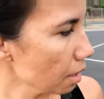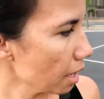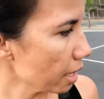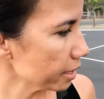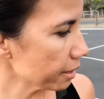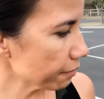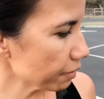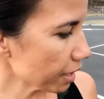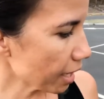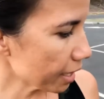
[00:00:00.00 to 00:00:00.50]

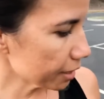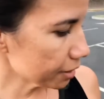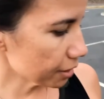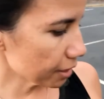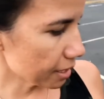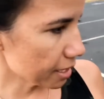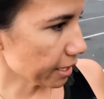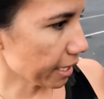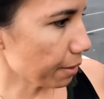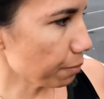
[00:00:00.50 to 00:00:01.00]
I never got
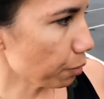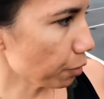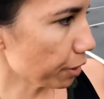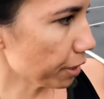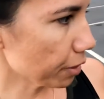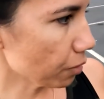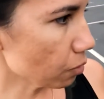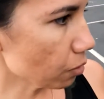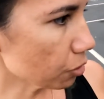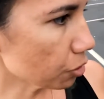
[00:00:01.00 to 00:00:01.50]
into the
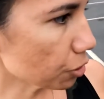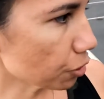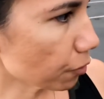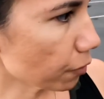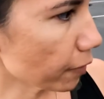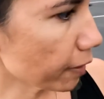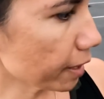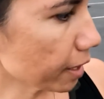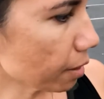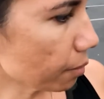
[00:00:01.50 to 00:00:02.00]
skateboarding culture
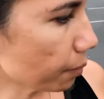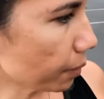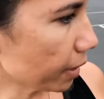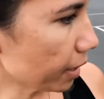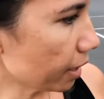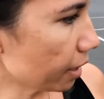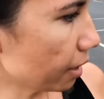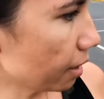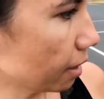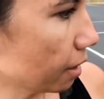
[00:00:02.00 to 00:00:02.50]
growing up,
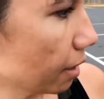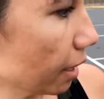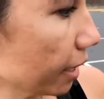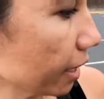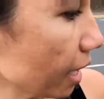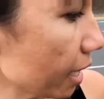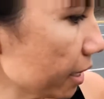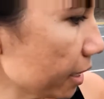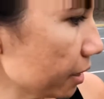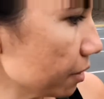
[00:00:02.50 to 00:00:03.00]
but I
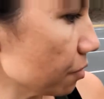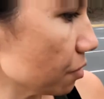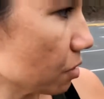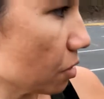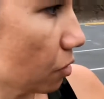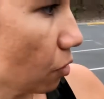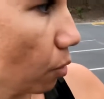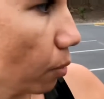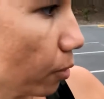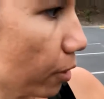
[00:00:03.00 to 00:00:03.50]
got into
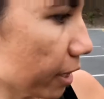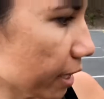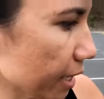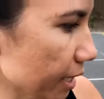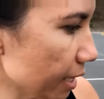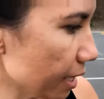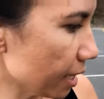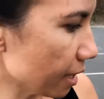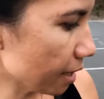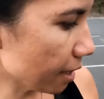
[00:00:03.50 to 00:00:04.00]

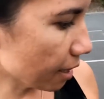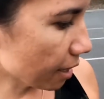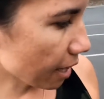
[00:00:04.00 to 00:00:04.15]
snowboarding,